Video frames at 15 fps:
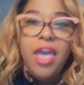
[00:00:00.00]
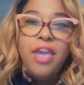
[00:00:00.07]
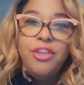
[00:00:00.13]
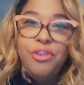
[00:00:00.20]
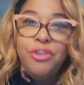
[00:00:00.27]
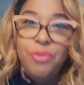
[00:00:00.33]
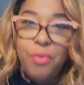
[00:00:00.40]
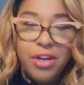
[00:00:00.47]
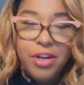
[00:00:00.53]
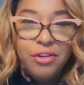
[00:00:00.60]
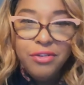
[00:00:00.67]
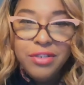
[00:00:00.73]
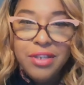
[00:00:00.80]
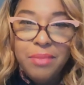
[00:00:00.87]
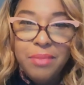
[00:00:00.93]
you want
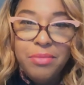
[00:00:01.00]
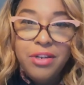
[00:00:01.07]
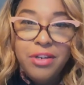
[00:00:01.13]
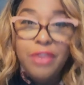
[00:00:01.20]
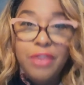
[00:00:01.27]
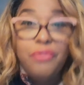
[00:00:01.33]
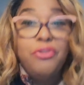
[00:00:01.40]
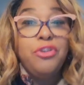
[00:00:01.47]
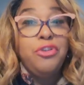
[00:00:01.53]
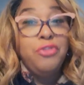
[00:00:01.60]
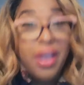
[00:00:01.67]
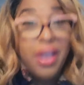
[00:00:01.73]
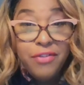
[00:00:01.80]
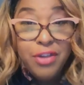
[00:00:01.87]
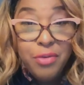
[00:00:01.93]
to do something different, you
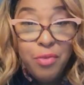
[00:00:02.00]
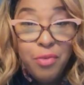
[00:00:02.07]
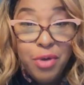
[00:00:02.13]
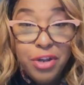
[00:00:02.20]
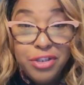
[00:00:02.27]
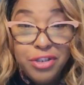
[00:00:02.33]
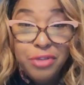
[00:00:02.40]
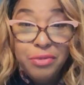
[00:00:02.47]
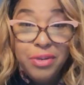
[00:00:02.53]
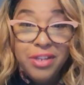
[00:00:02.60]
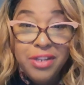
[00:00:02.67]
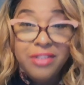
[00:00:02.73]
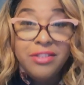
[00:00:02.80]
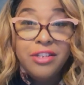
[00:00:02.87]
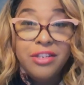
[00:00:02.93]
definitely want to tune
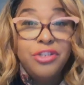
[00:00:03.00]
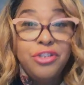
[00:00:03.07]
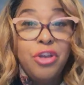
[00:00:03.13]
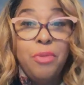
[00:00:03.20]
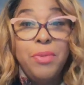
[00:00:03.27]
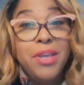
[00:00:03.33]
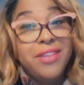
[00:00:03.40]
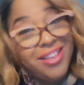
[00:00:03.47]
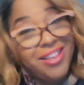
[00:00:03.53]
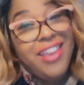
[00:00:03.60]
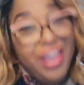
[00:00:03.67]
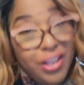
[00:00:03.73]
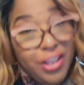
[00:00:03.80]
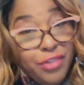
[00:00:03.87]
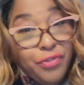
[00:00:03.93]
into this show because
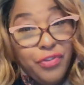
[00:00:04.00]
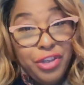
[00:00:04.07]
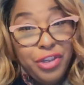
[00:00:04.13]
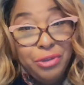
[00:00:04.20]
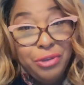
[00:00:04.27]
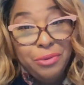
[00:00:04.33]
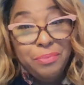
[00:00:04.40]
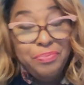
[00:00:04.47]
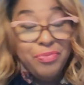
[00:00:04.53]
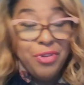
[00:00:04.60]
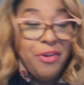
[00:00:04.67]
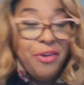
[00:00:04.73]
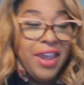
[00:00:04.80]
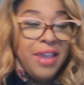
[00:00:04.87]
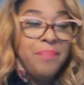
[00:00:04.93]
it's for you.
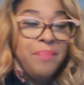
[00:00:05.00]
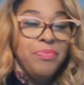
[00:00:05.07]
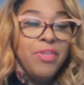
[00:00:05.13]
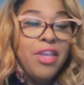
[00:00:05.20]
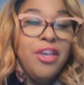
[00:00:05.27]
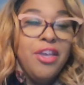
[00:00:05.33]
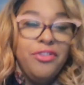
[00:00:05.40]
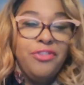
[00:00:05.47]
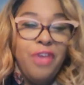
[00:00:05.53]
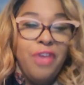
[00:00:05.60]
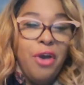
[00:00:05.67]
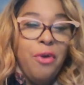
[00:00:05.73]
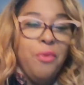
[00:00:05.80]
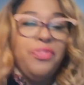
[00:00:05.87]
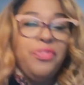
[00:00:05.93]
All right.
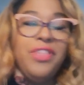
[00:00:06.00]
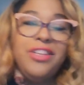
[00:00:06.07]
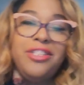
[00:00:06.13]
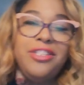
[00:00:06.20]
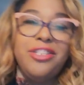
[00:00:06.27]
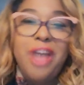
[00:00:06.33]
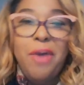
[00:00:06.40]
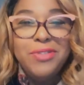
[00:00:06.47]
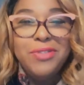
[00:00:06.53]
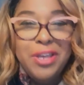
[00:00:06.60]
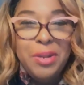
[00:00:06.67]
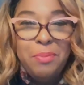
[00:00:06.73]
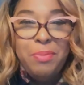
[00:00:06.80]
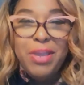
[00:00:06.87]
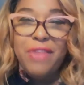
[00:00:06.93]
So this show is
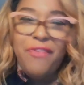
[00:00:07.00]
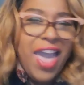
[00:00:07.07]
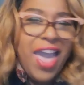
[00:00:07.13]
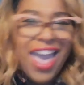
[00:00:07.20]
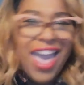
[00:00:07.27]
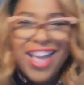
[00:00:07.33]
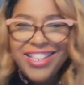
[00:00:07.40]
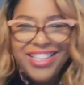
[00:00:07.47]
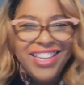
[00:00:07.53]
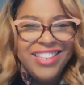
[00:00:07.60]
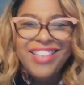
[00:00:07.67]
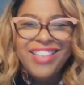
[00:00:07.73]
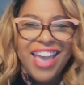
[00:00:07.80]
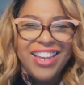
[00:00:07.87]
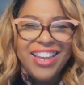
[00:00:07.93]
going to be, if I had to
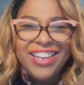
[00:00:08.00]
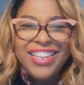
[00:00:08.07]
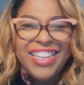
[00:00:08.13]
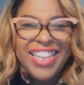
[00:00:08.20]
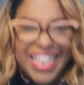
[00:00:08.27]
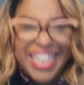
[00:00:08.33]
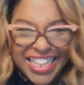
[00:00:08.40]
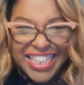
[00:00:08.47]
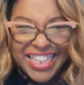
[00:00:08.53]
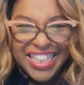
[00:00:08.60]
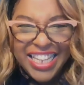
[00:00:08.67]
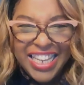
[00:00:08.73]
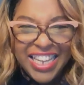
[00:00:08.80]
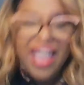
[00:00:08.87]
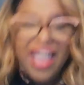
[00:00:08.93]
entitle it
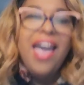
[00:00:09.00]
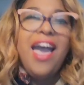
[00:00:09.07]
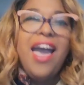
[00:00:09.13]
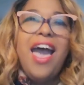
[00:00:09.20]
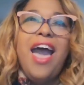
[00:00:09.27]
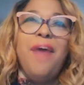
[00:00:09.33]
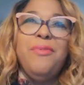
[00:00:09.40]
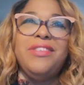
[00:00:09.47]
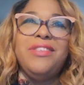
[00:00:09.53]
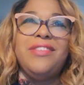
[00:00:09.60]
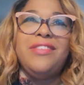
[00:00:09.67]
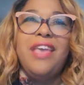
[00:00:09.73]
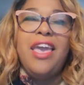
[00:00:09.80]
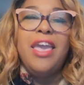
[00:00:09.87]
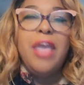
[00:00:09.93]
anything, I would
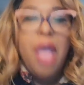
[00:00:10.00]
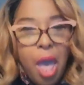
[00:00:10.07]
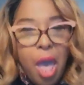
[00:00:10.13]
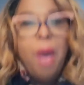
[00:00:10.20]
say